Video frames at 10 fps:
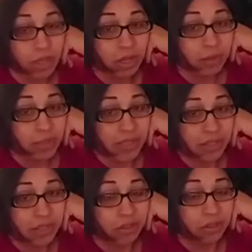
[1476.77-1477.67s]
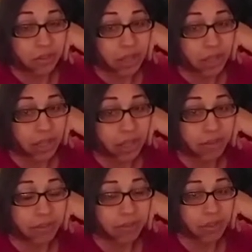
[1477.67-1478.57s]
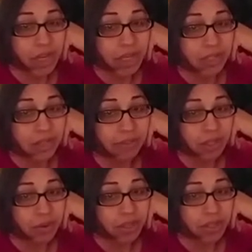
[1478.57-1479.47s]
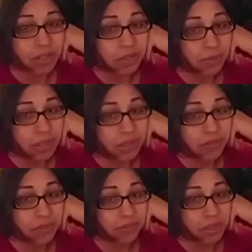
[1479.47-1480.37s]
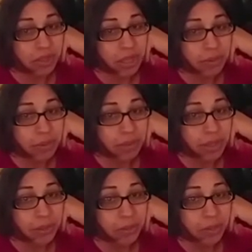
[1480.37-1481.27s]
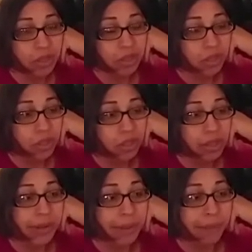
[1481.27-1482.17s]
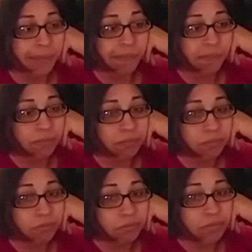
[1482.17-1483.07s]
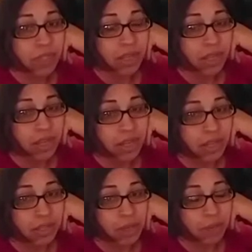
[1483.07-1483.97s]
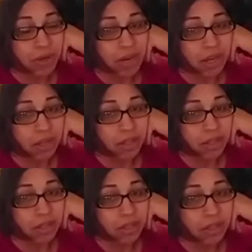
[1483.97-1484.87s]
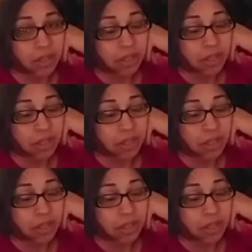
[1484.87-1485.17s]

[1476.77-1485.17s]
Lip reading: But that's all that I have. If you guys have any questions, please feel free to comment below. And keep your eye on